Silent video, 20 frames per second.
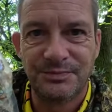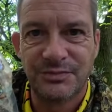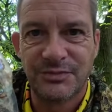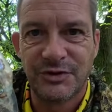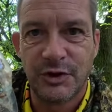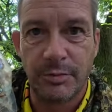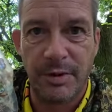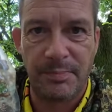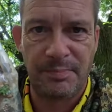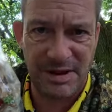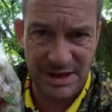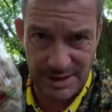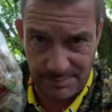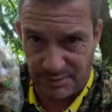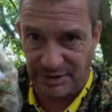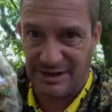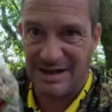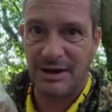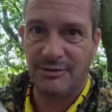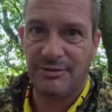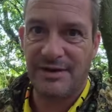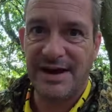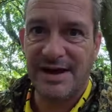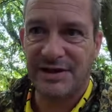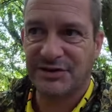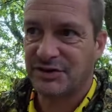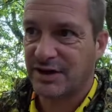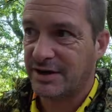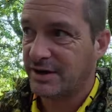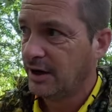There'll be people out there
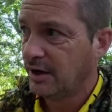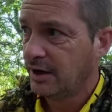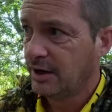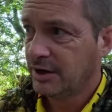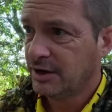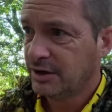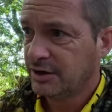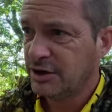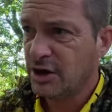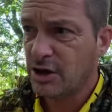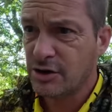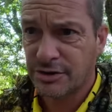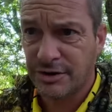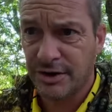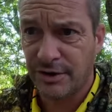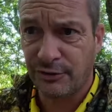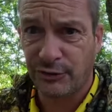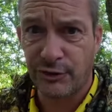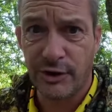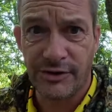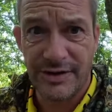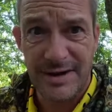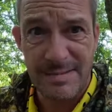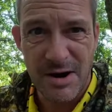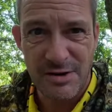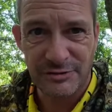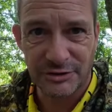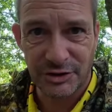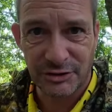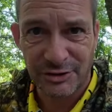saying, you're going to throw them
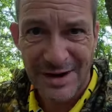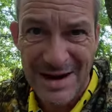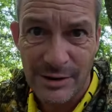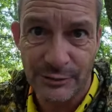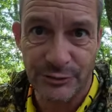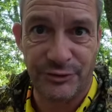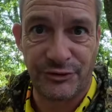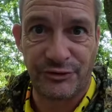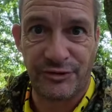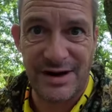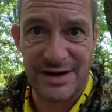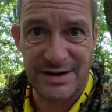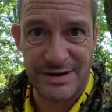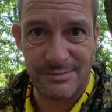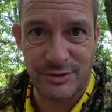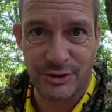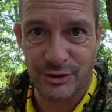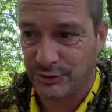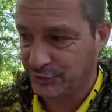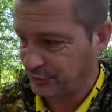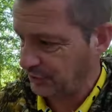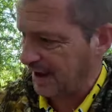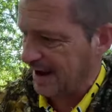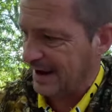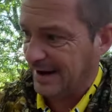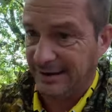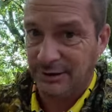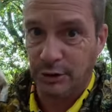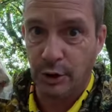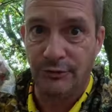on ground for animals?
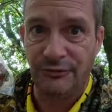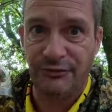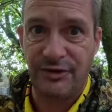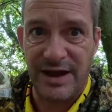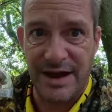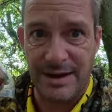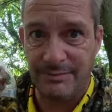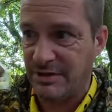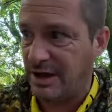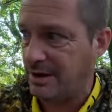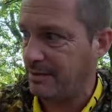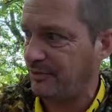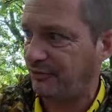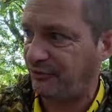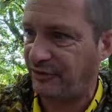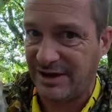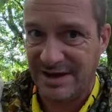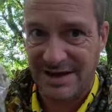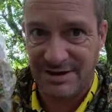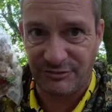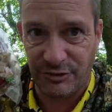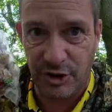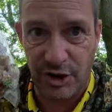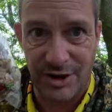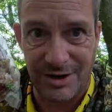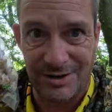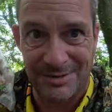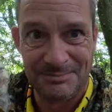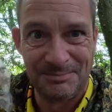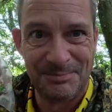I love them, they're my
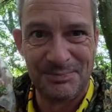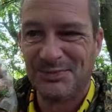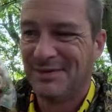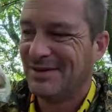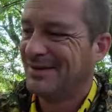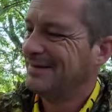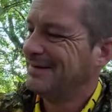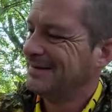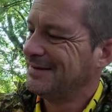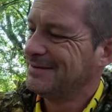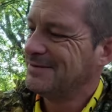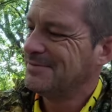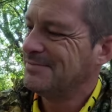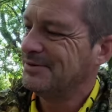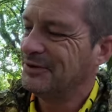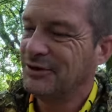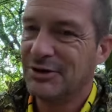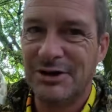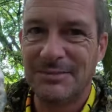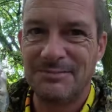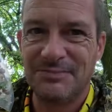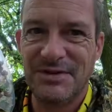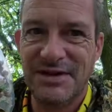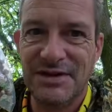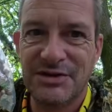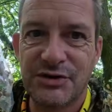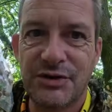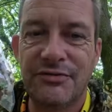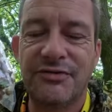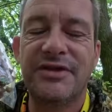favourite. But no,
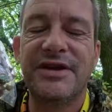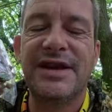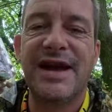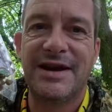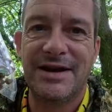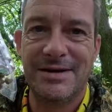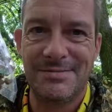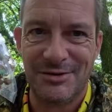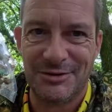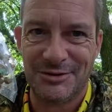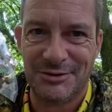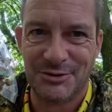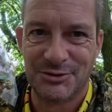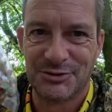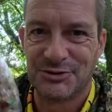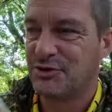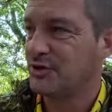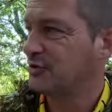these are for the animals.